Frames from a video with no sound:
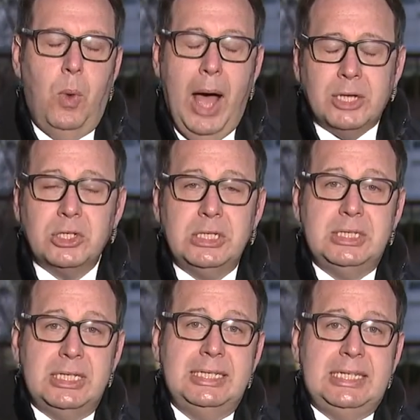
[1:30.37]

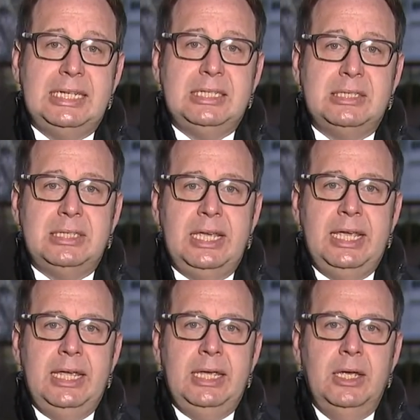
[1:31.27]
Washington,
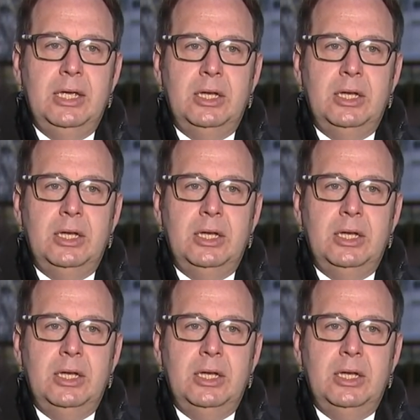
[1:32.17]
D.C.